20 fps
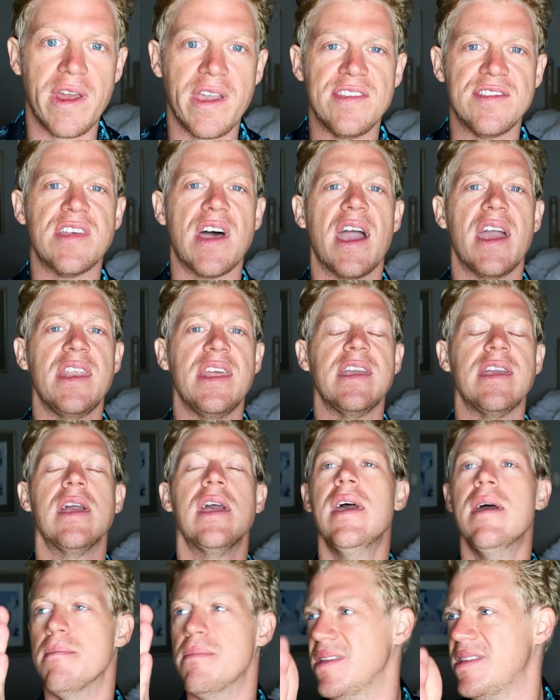exciting
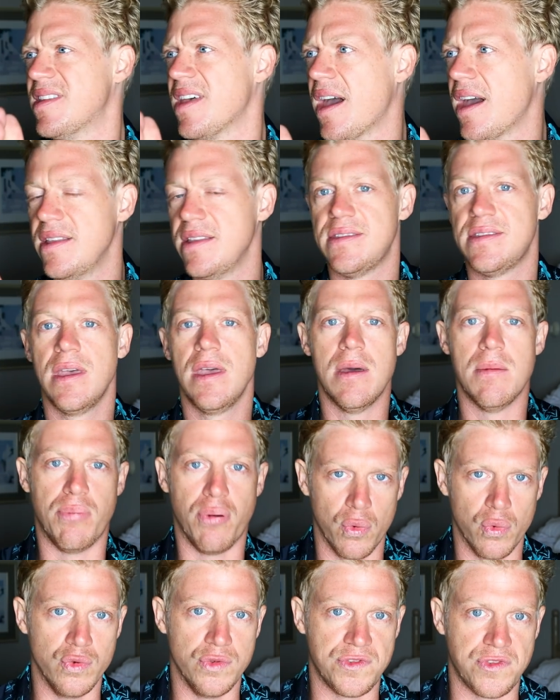besides
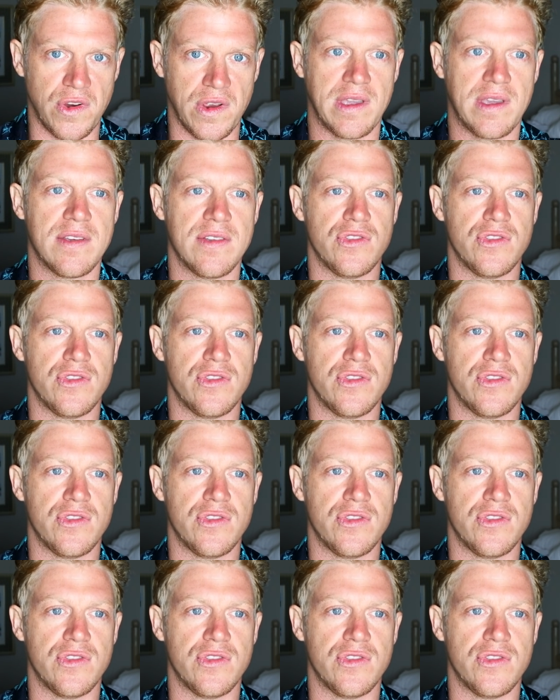pool trick.